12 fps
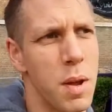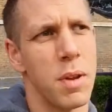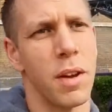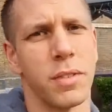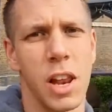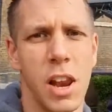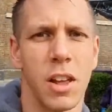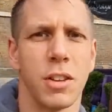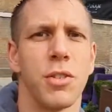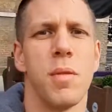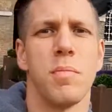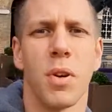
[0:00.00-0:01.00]
you have to learn
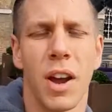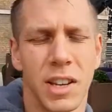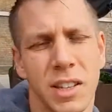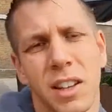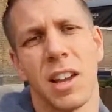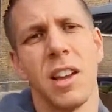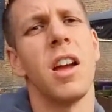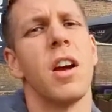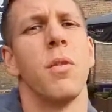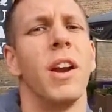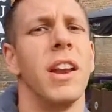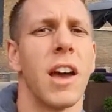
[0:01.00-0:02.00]
to embrace
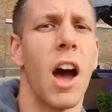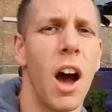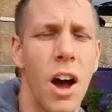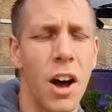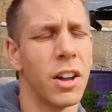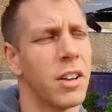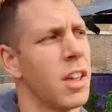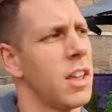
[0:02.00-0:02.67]
when it's hard